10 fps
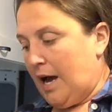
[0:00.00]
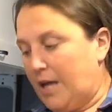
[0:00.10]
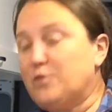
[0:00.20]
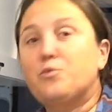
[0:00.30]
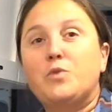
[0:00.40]

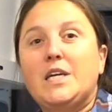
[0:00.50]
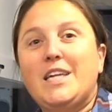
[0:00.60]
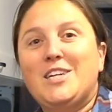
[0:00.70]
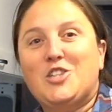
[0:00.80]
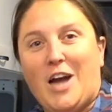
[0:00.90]
It's
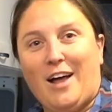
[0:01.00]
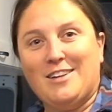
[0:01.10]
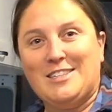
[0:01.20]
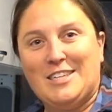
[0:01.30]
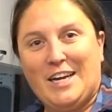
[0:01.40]
really
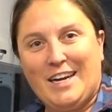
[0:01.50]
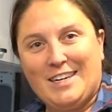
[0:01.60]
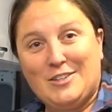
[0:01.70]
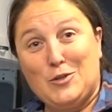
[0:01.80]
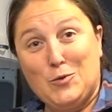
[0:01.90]
challenging
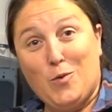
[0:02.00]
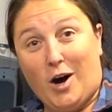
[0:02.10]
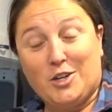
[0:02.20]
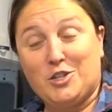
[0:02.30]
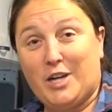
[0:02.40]
to